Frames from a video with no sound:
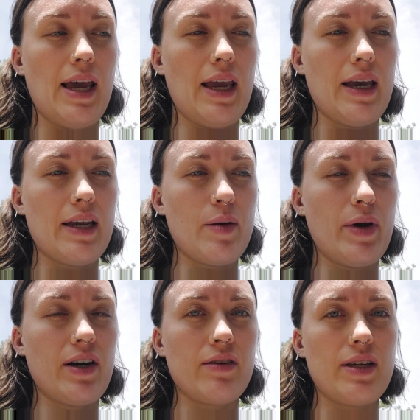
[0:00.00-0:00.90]
and
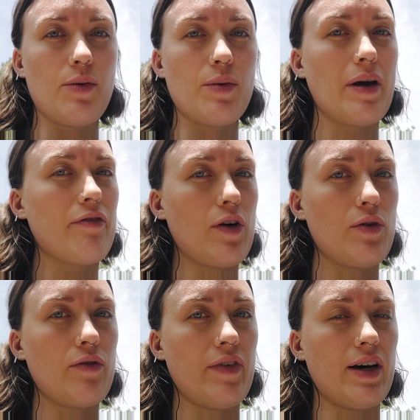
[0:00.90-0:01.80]
apparently when my
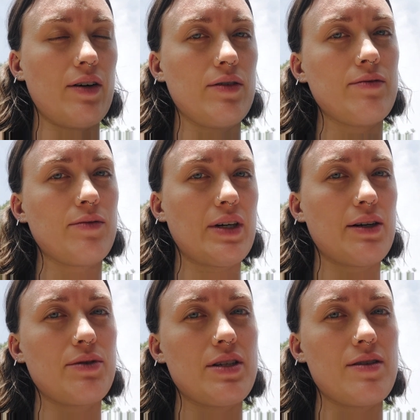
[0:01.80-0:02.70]
phone fell when I
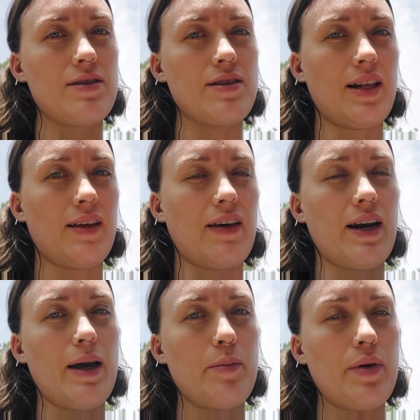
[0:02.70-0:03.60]
was setting that
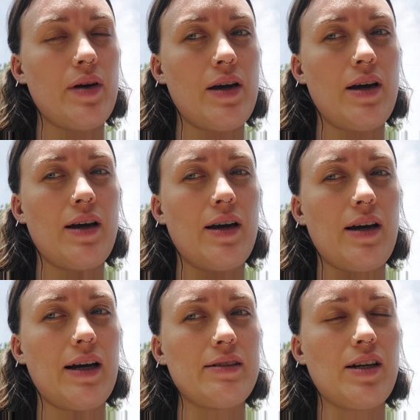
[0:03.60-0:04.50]
up,
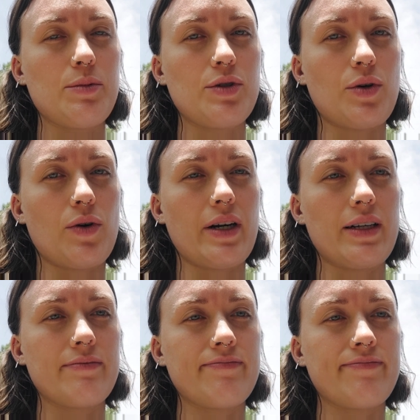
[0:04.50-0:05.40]
I stopped recording.